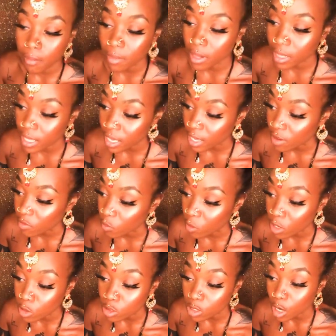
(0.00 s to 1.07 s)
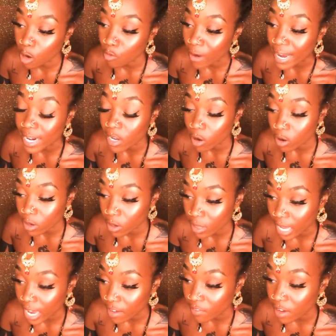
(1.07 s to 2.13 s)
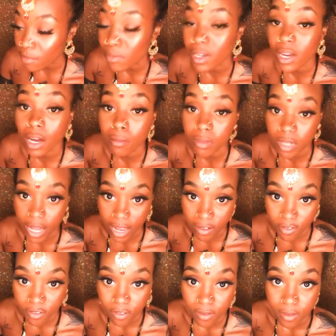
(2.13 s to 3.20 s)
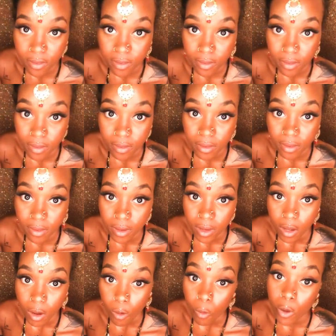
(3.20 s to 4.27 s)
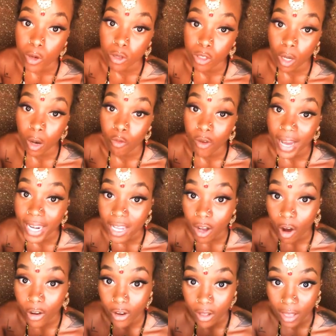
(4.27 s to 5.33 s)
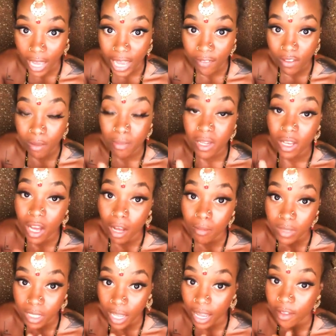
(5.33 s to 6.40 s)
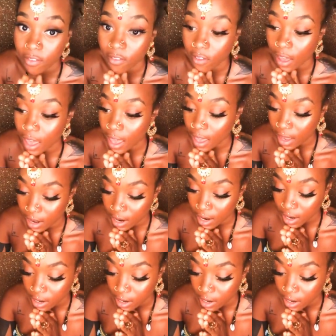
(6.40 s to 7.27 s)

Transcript: believe, when you start writing on your life, it becomes life. When you start writing on your life, it becomes life. And